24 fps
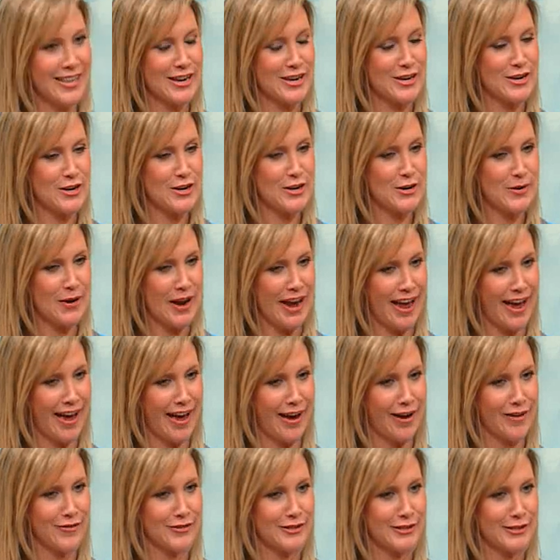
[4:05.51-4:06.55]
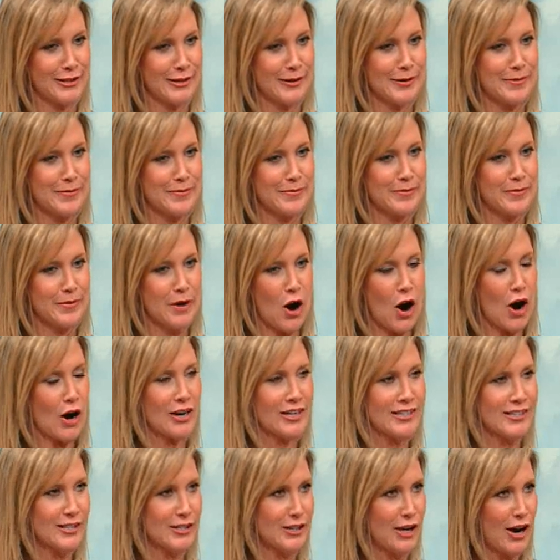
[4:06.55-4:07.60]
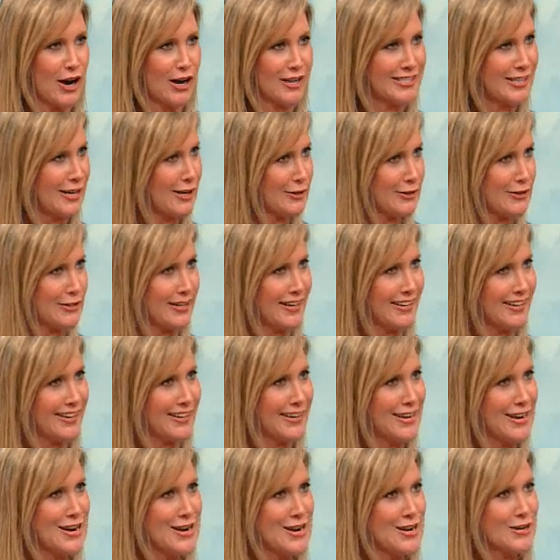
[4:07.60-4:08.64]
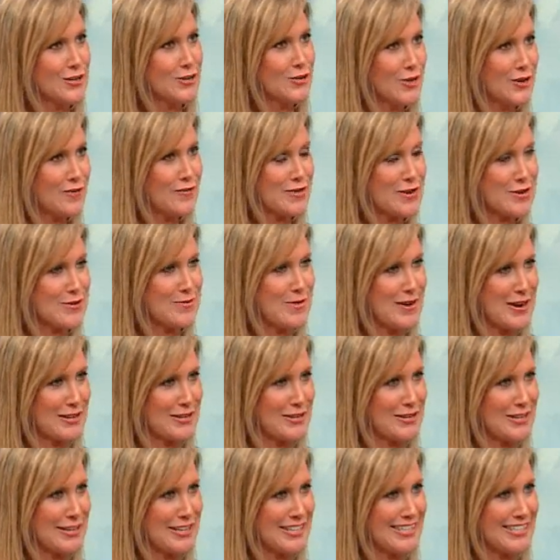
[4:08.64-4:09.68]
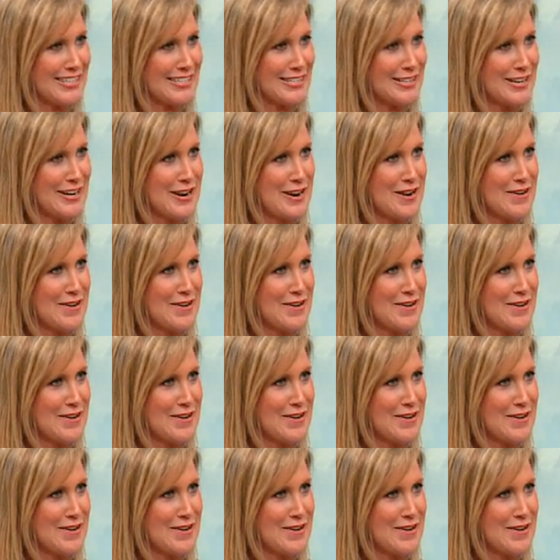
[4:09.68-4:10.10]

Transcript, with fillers: that you have some Arkansas Delta trivia questions